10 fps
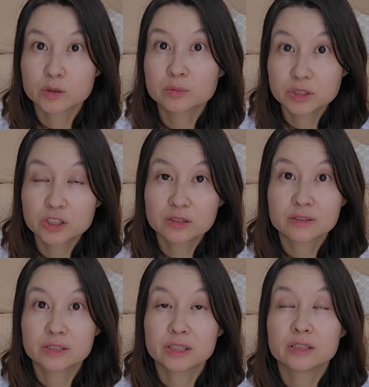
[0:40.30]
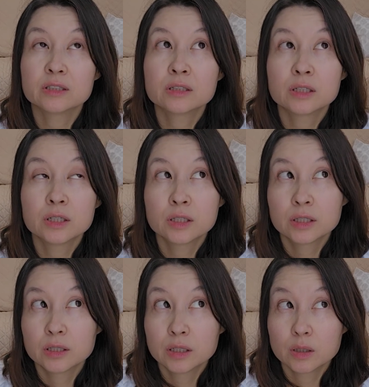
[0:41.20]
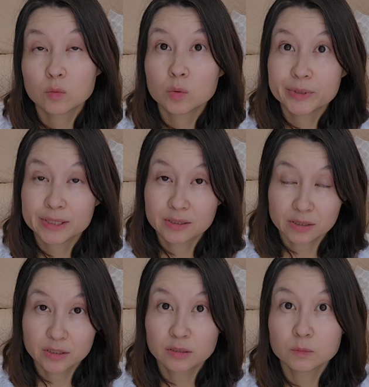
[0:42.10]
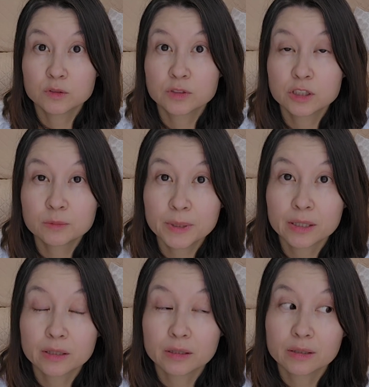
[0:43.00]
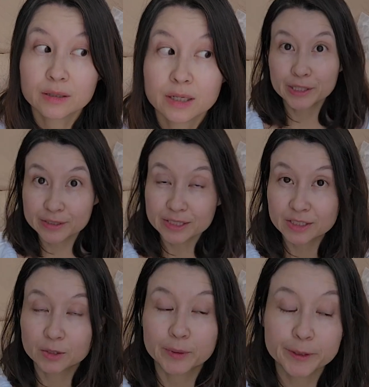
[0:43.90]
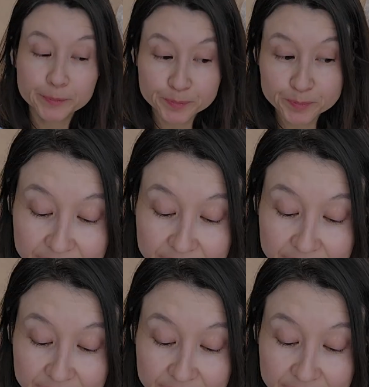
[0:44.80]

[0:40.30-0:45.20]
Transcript: Originally, when we decided to move to Japan, we looked into it